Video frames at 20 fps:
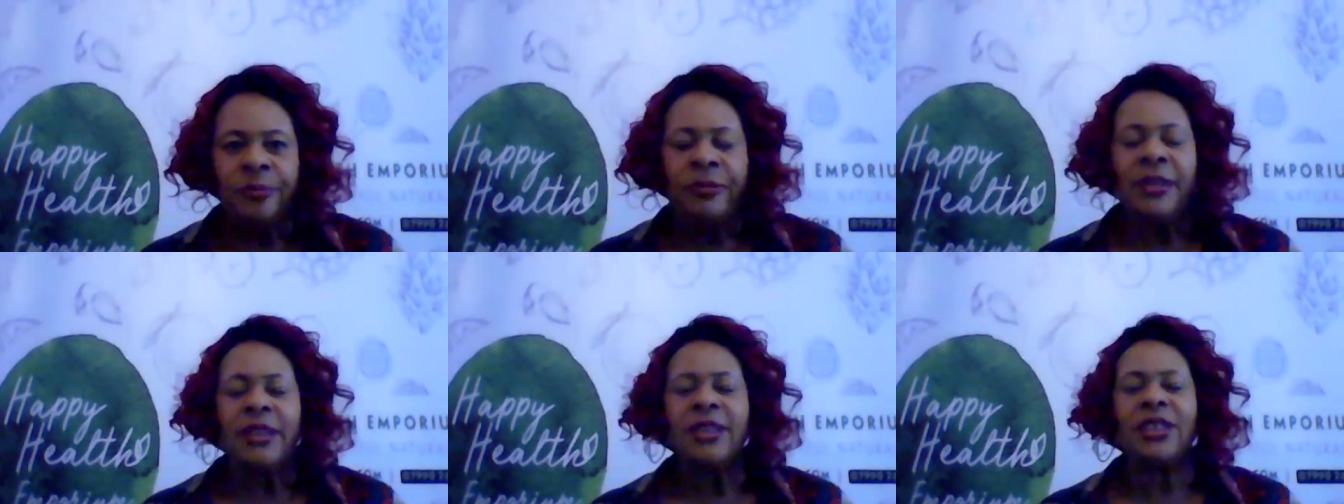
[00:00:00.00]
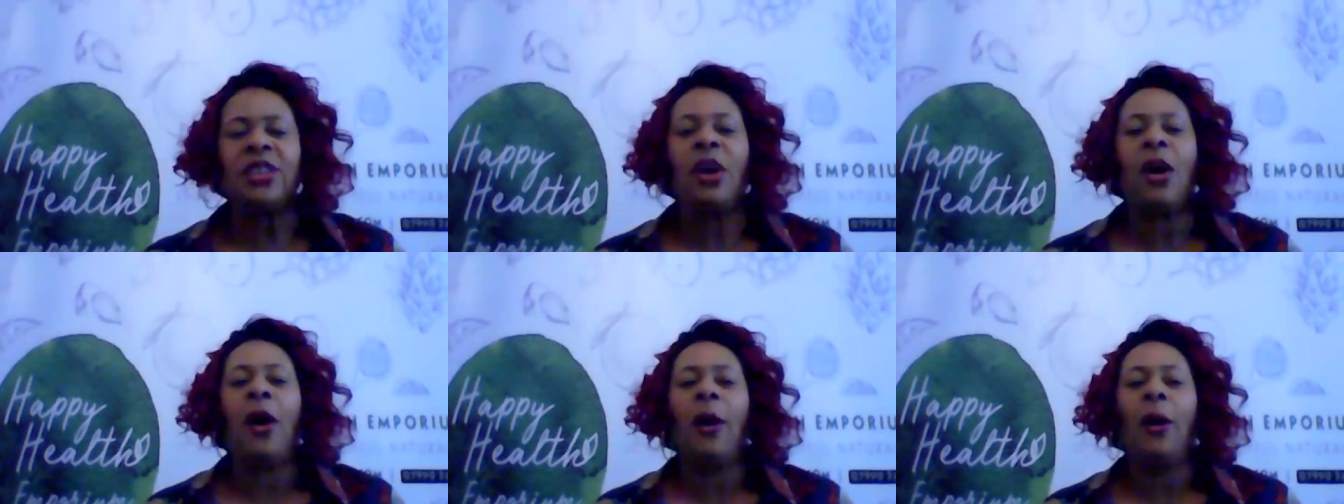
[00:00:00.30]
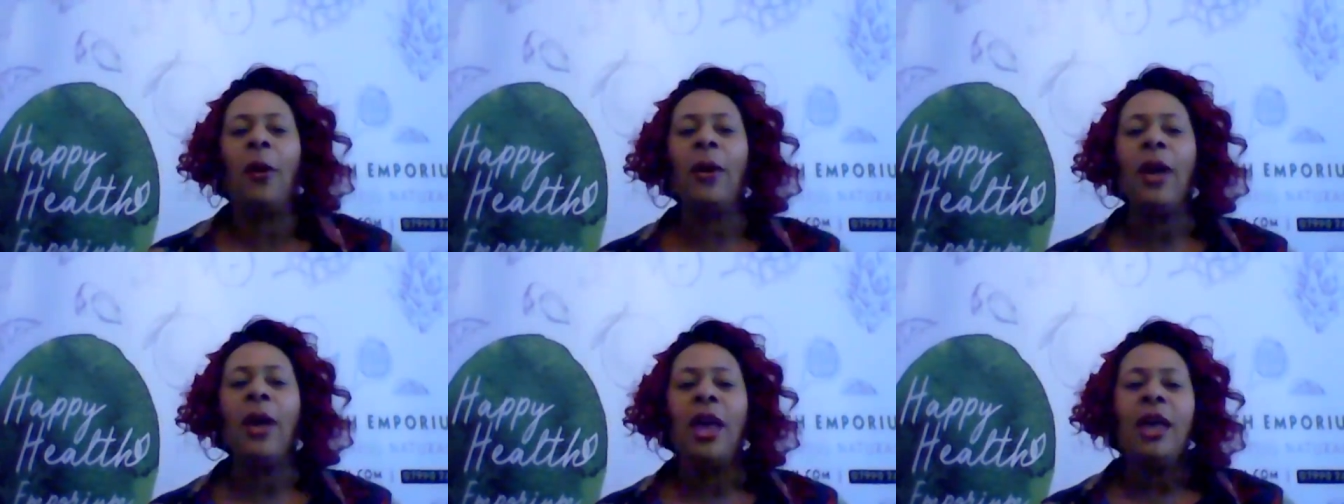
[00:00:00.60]

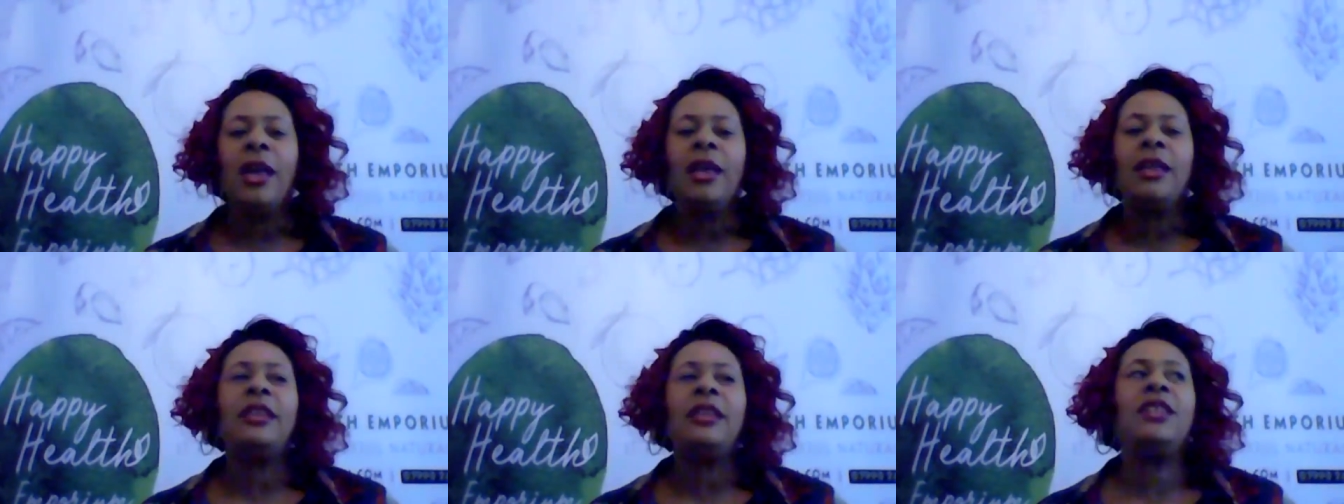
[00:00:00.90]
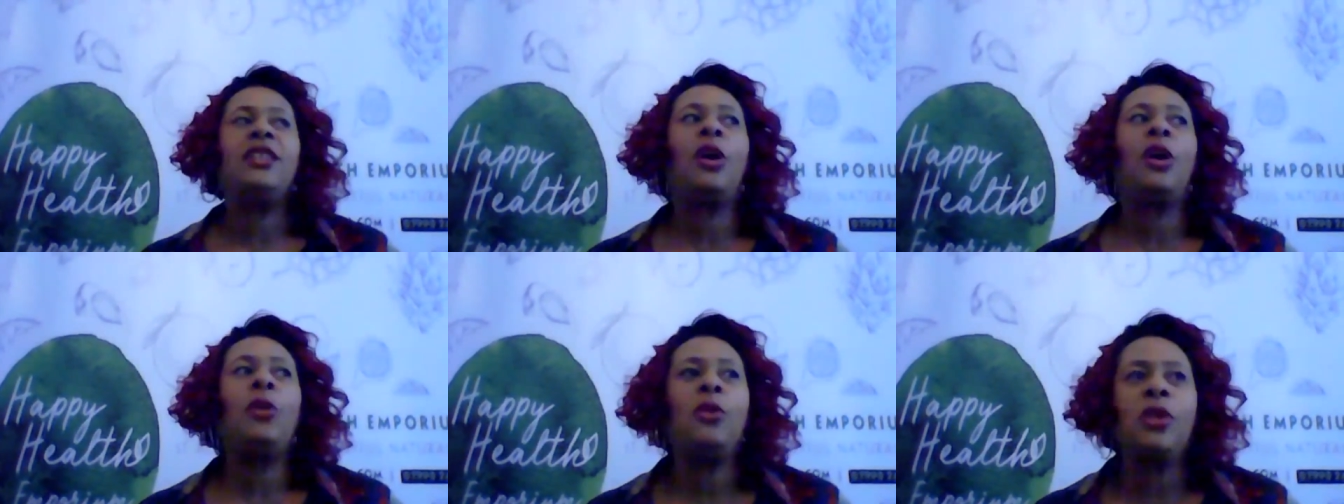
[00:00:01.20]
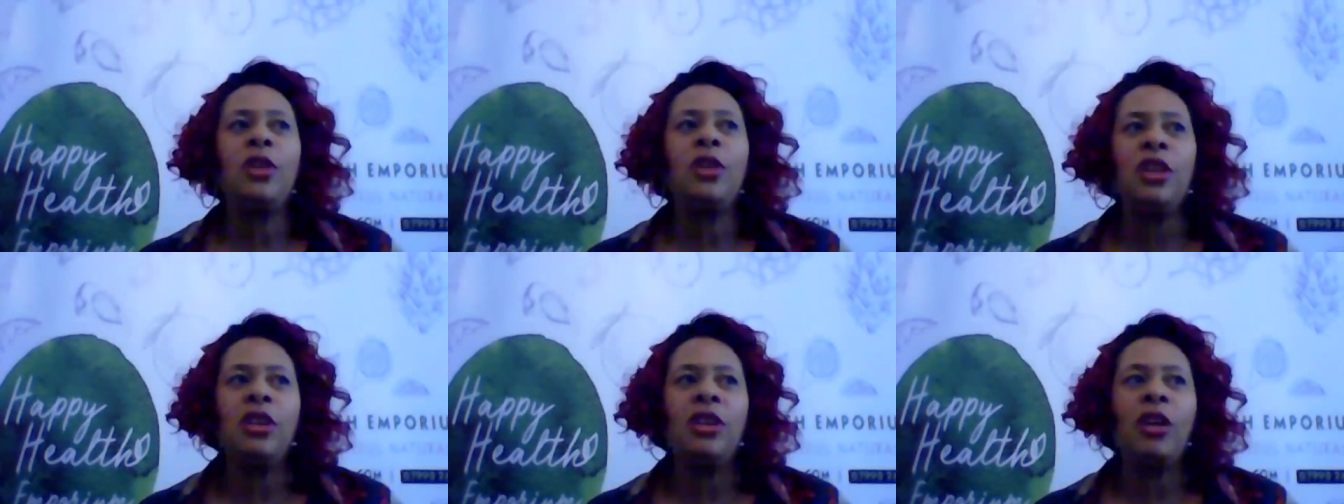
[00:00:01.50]
So
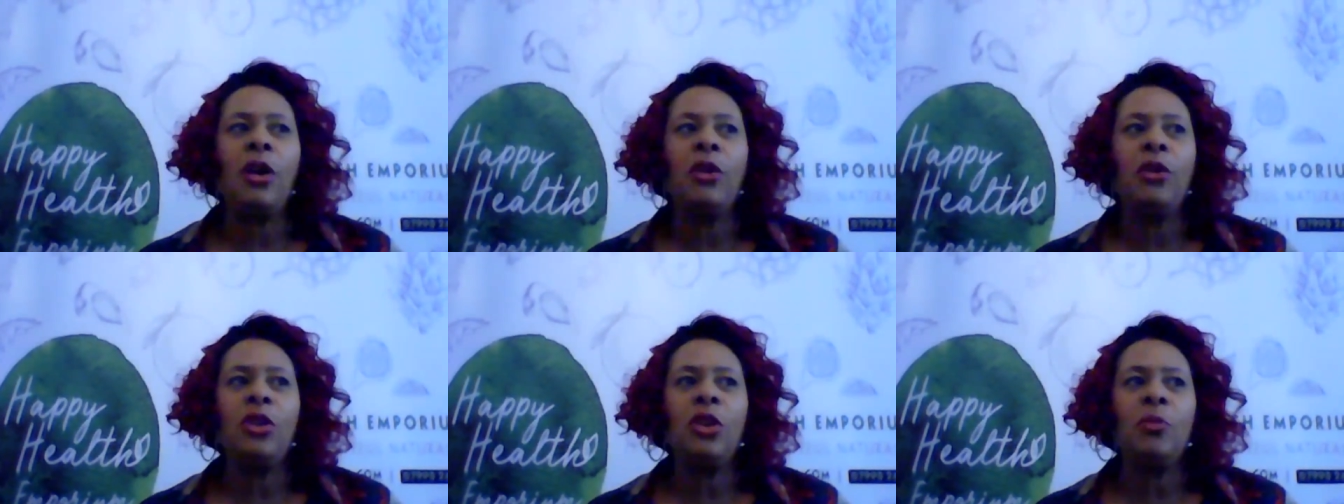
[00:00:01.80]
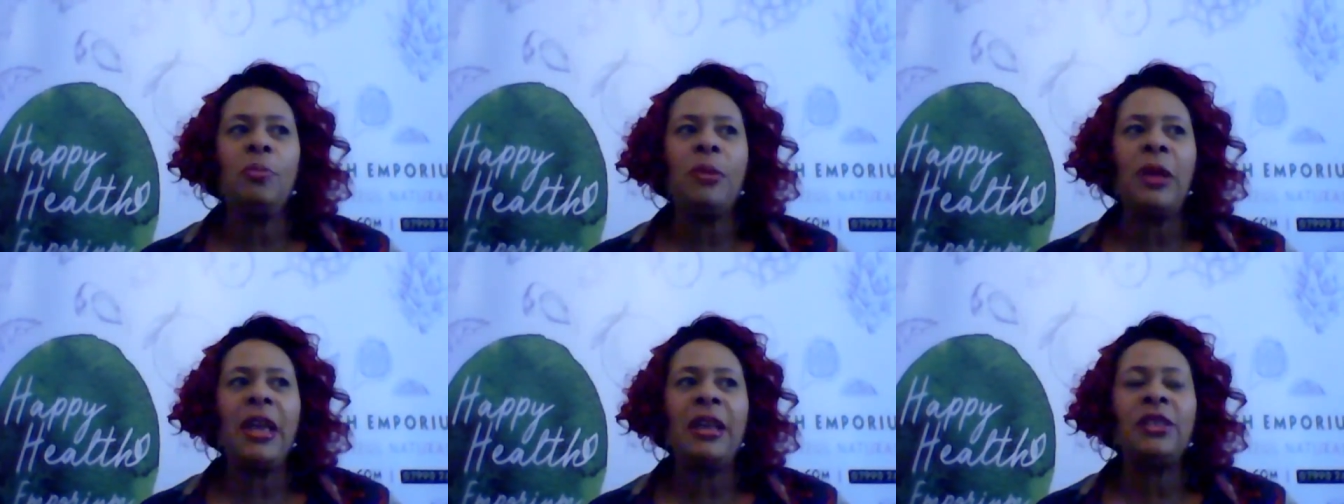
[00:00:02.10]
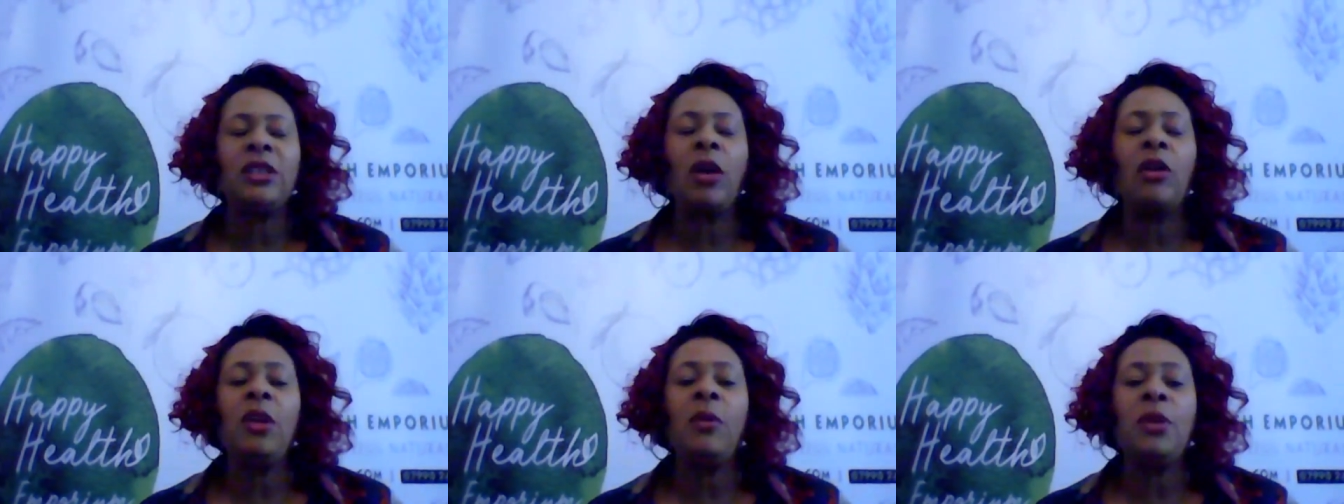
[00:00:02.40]
it's
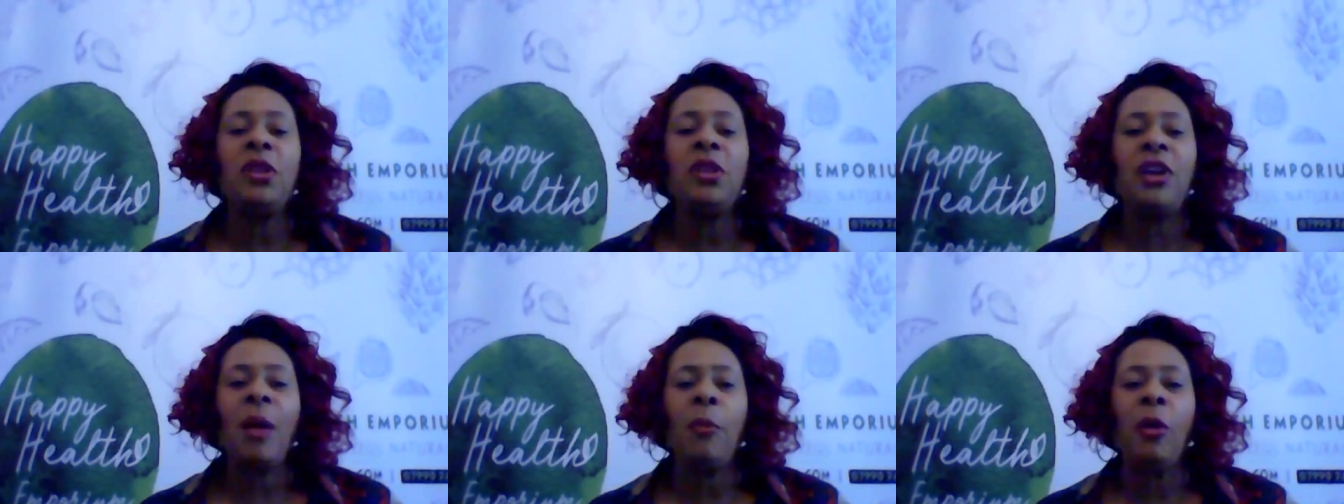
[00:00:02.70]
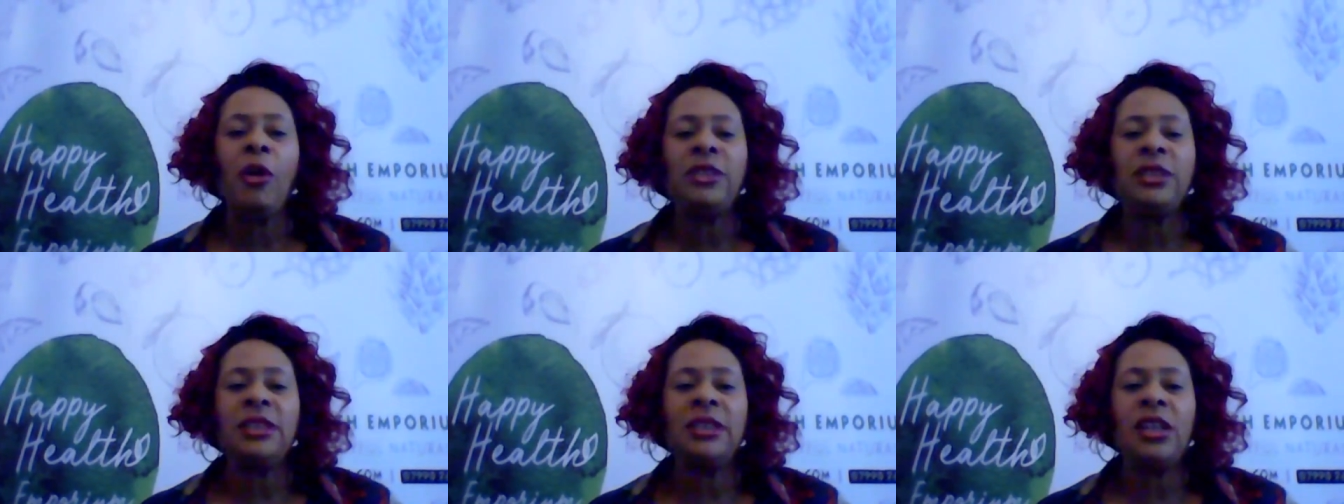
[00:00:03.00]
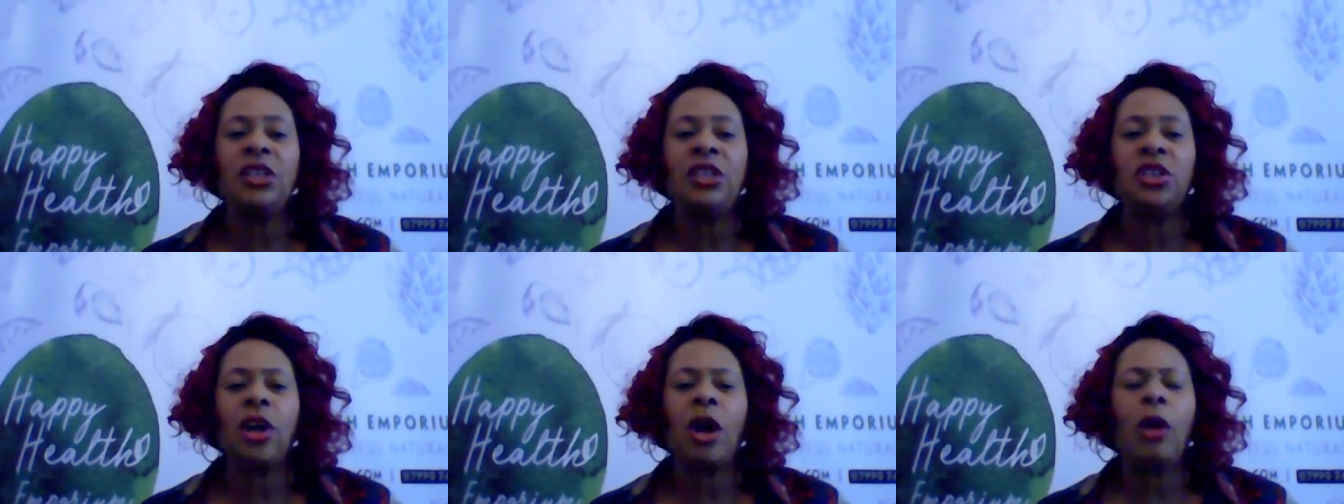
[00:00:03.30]
only when you come off
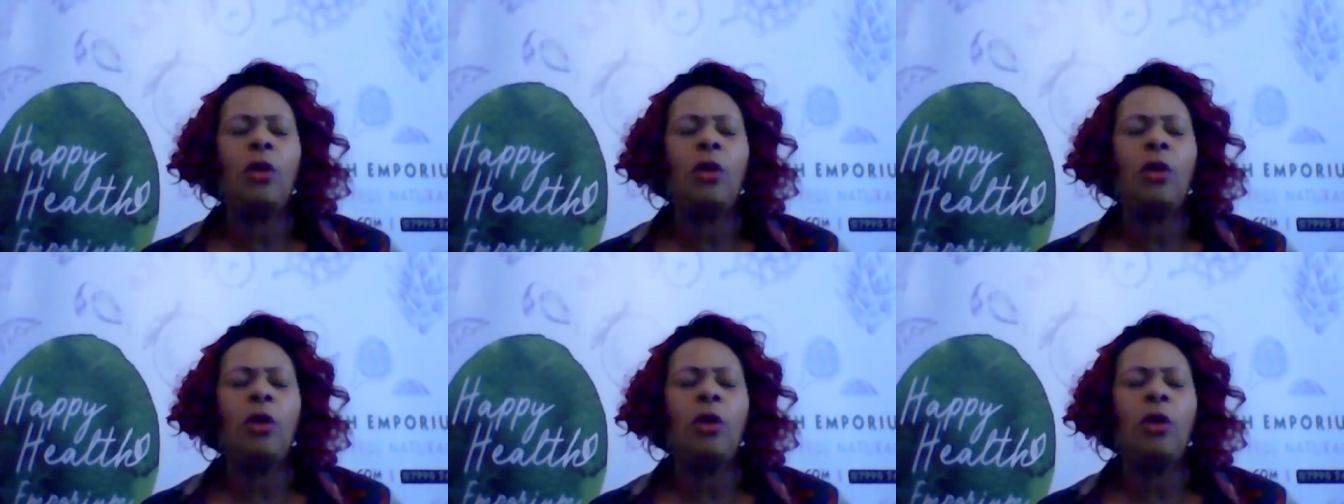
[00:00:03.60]
stage they go,